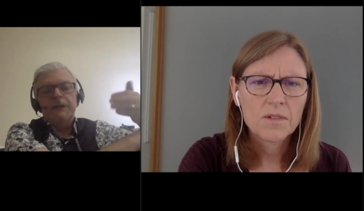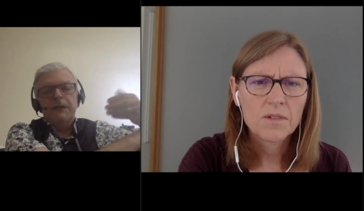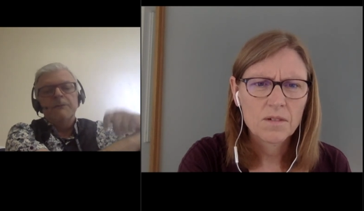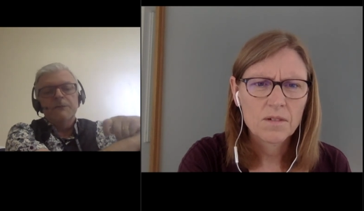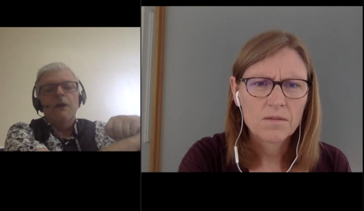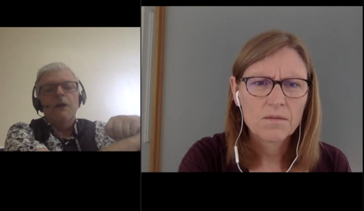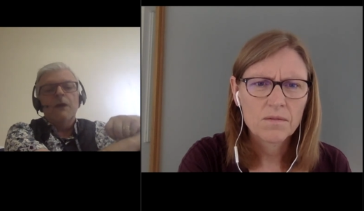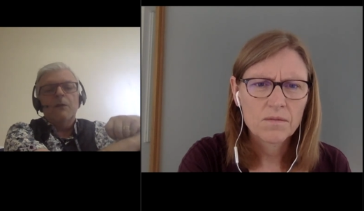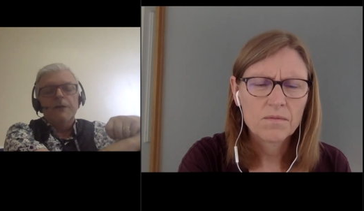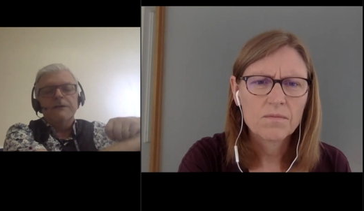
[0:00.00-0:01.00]
Speaker 1: really comes
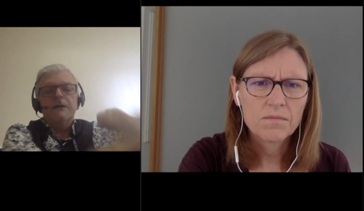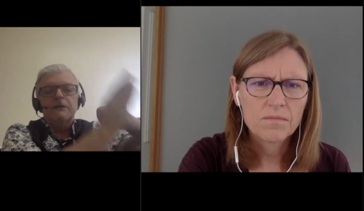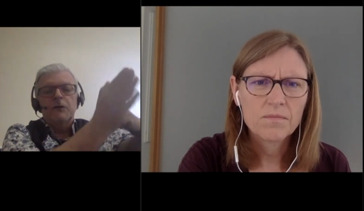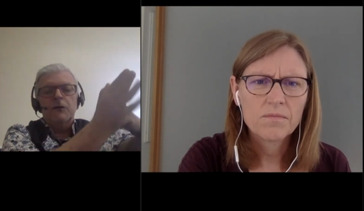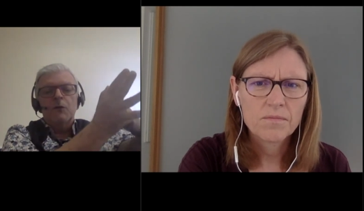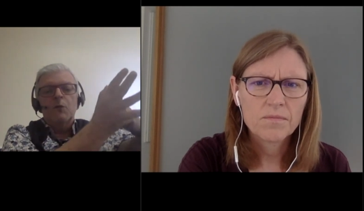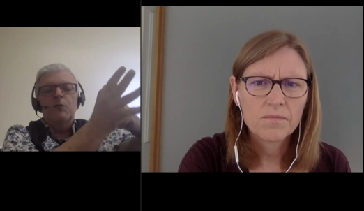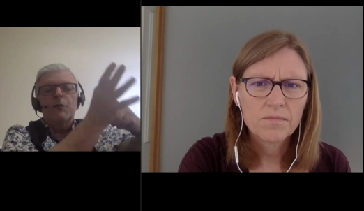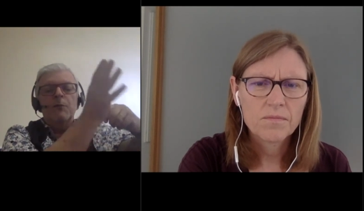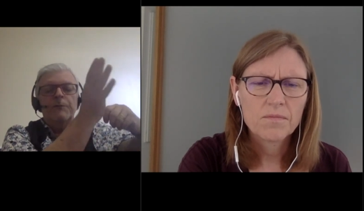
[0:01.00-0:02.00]
on quite suddenly. So they
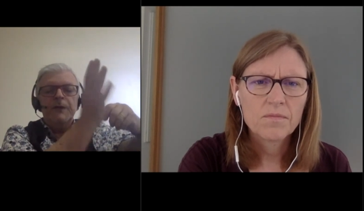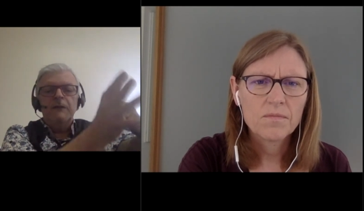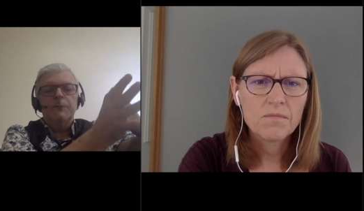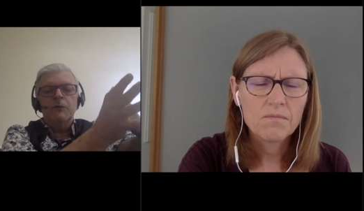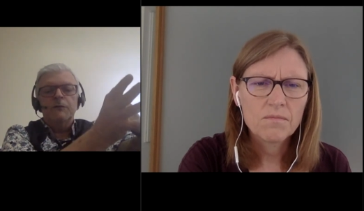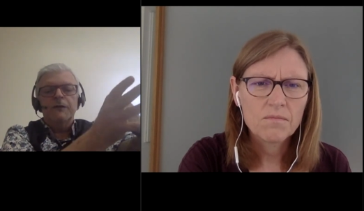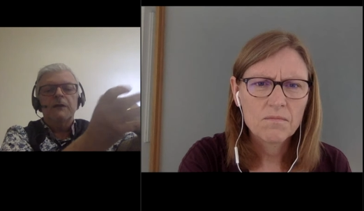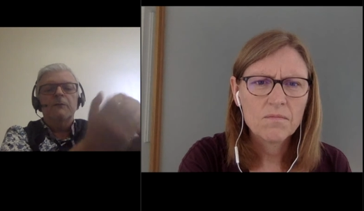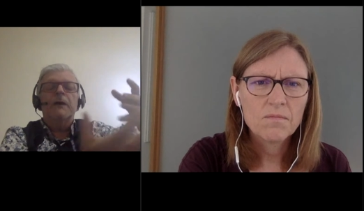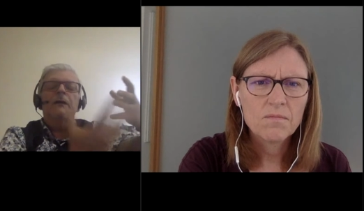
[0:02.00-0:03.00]
go from being
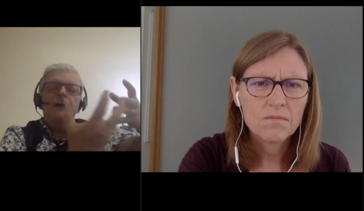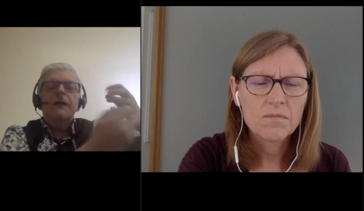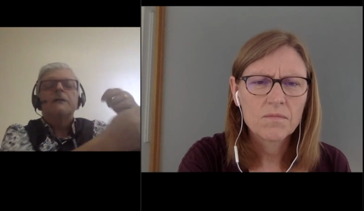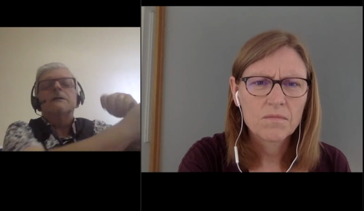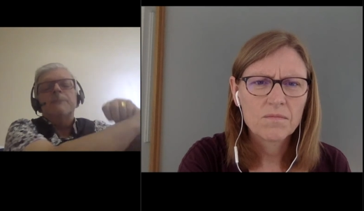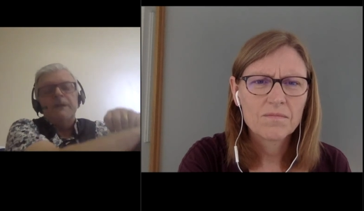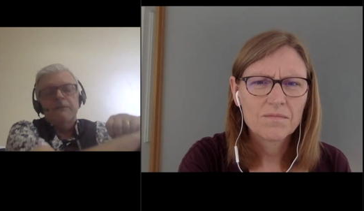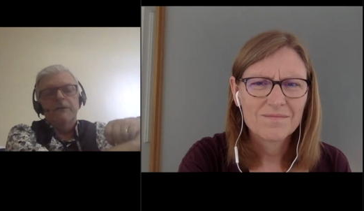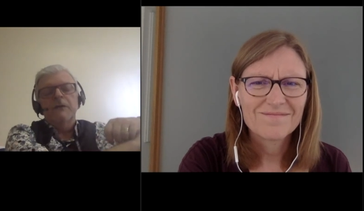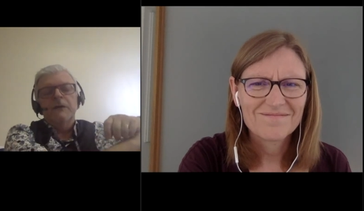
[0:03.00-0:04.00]
perfectly well
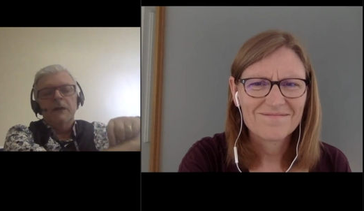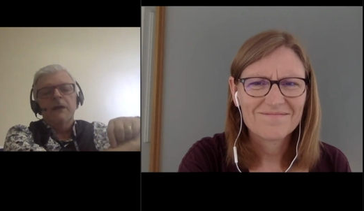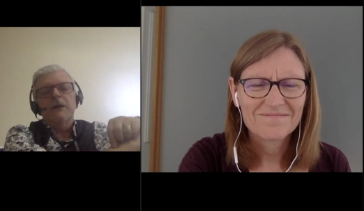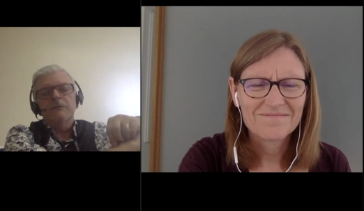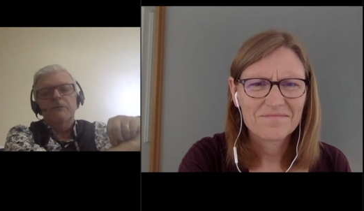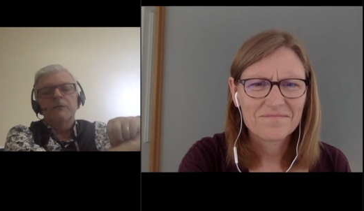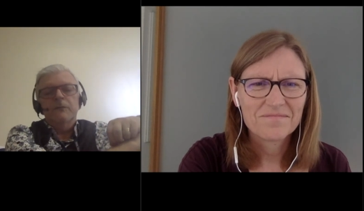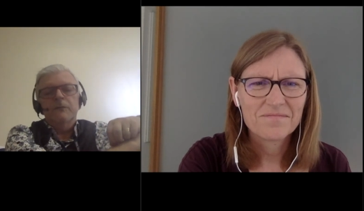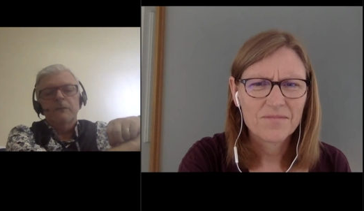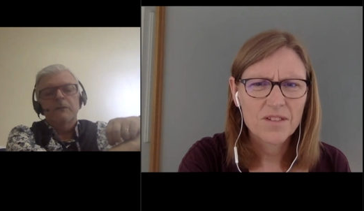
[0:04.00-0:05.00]
to being very
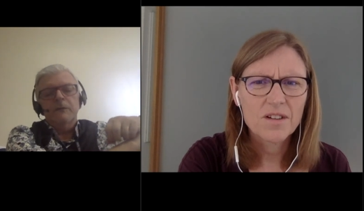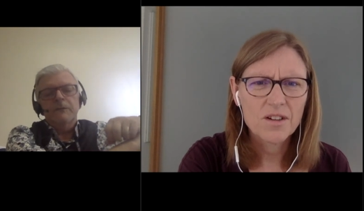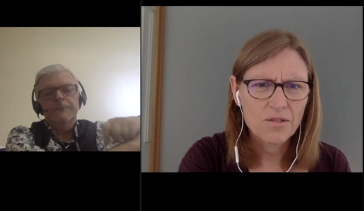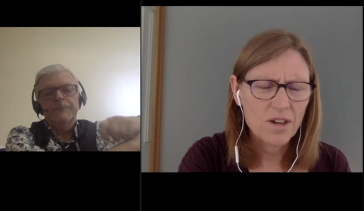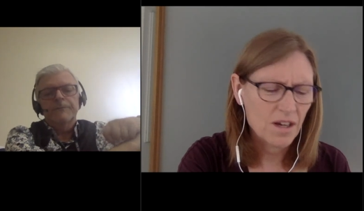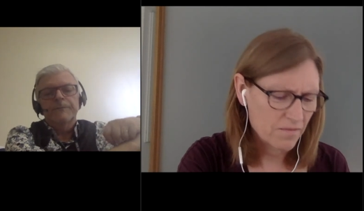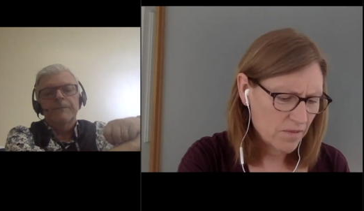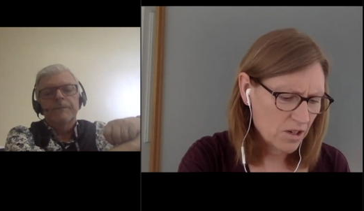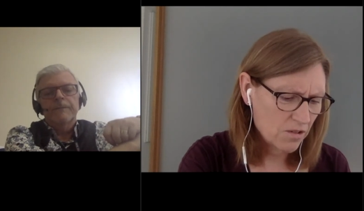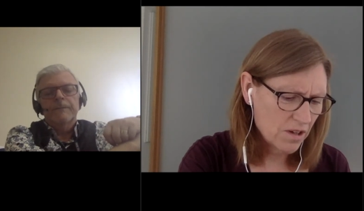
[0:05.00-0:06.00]
uncomfortable. Okay,
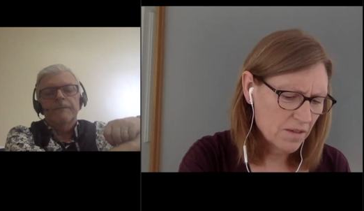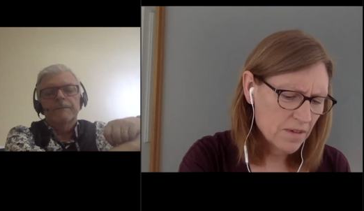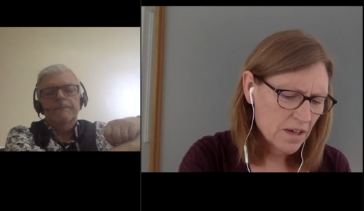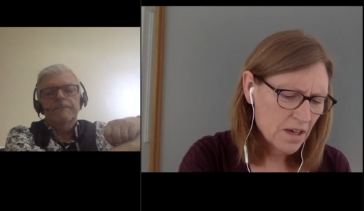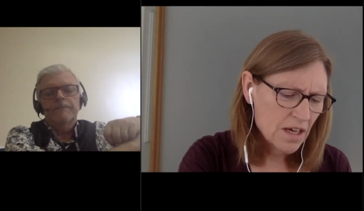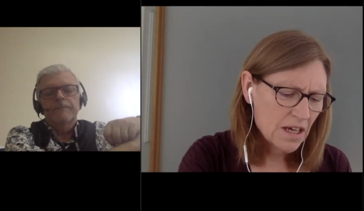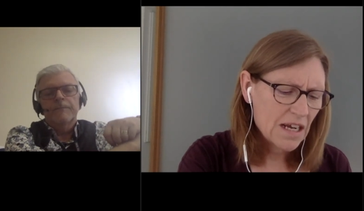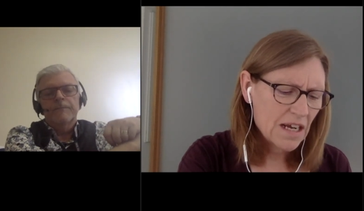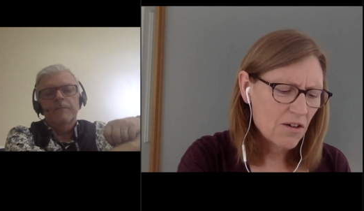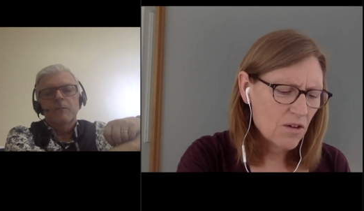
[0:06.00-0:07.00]
Speaker 2: okay.
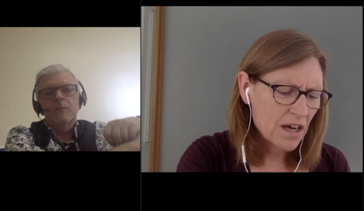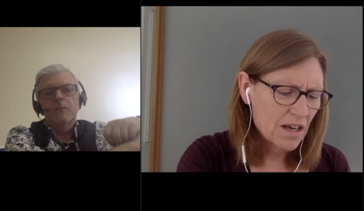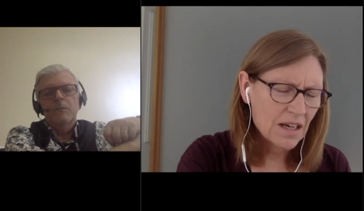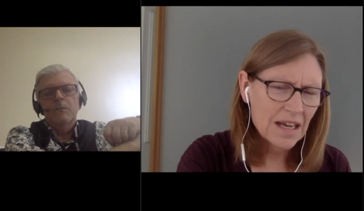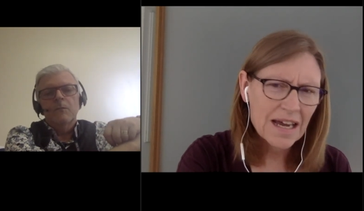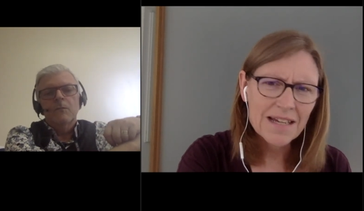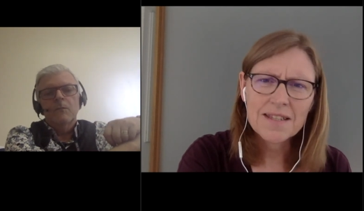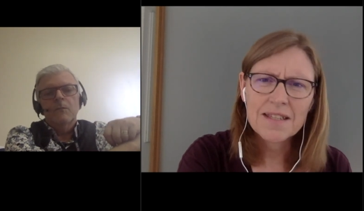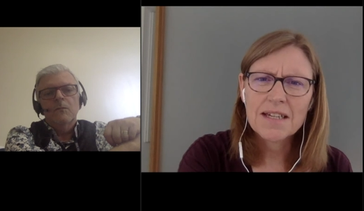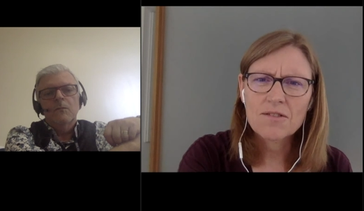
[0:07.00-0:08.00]
Now, uh,
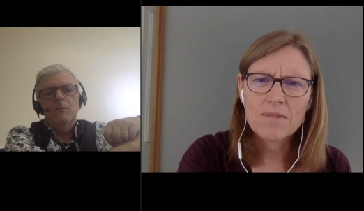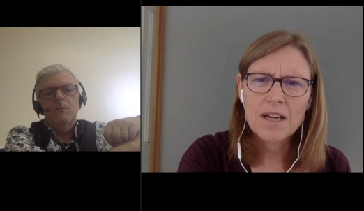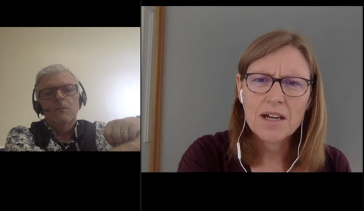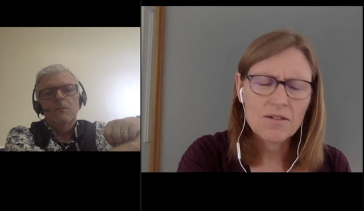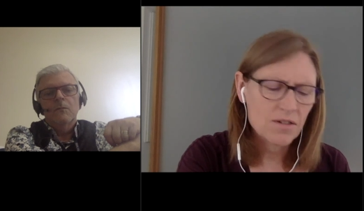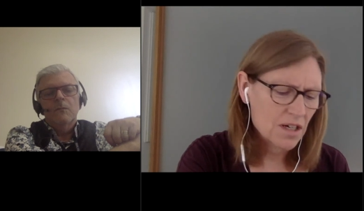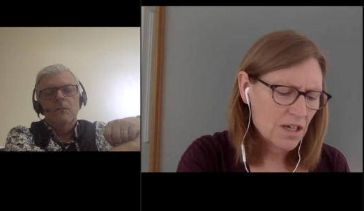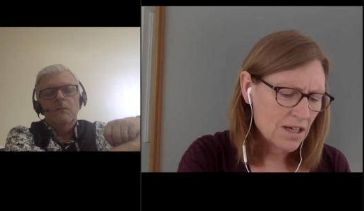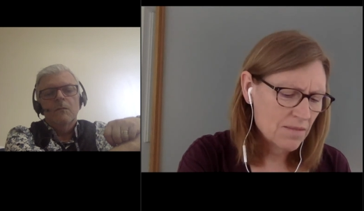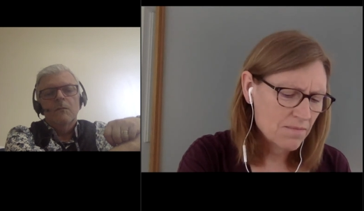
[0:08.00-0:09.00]
last thing around
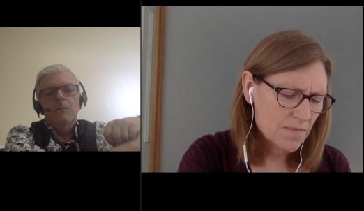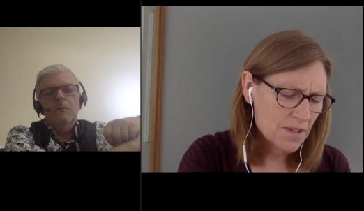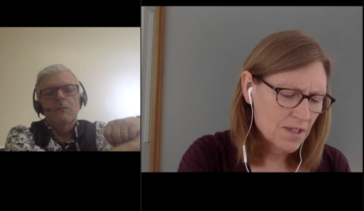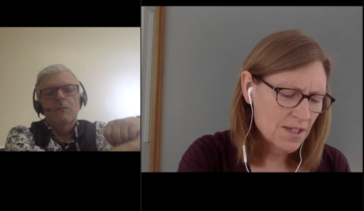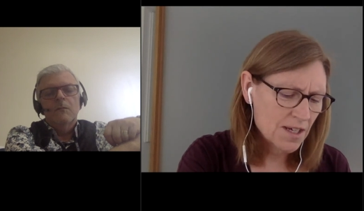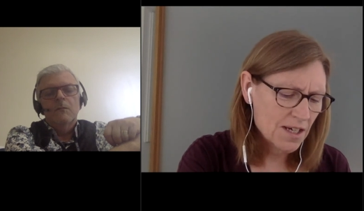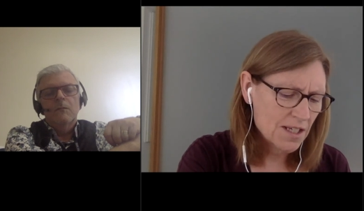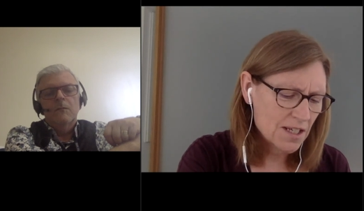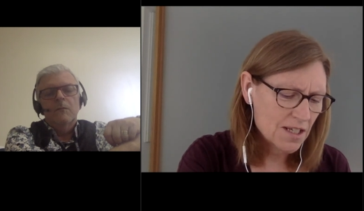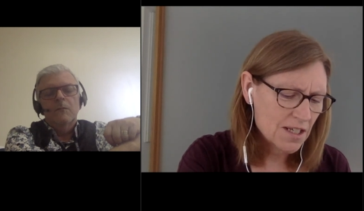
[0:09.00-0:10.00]
um,
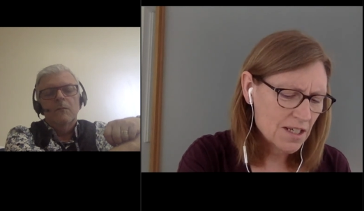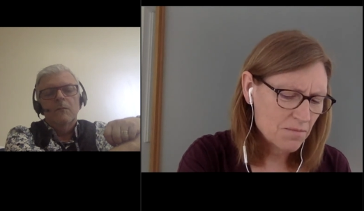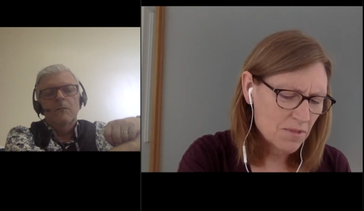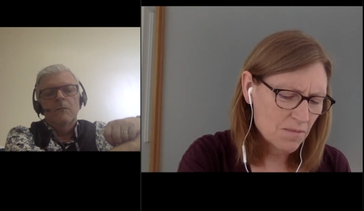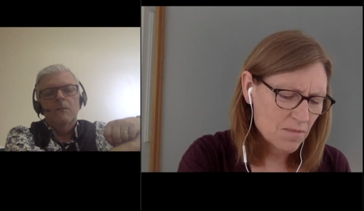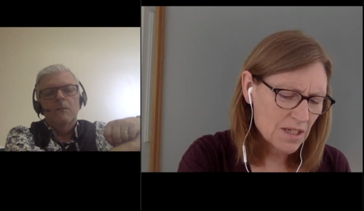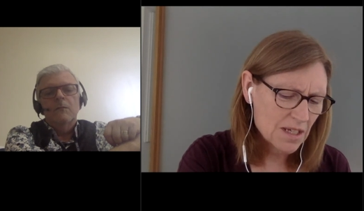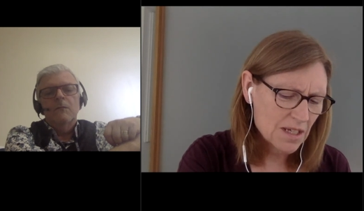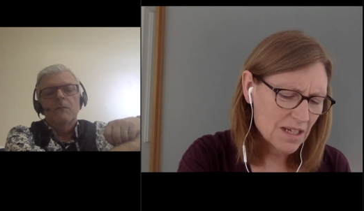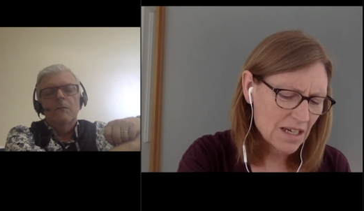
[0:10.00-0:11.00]
signs and
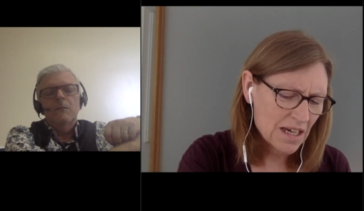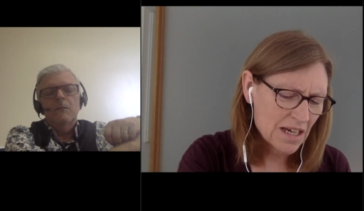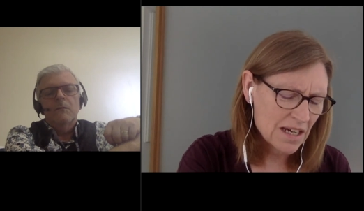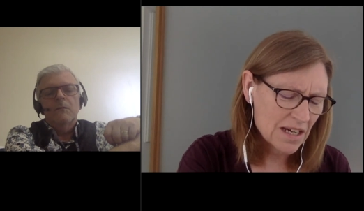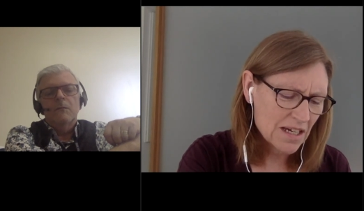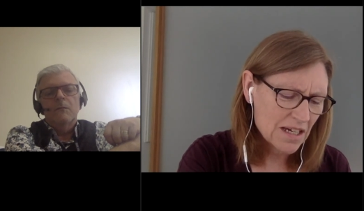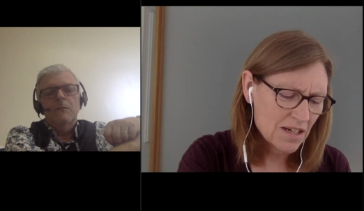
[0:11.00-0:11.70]
symptoms. Uh,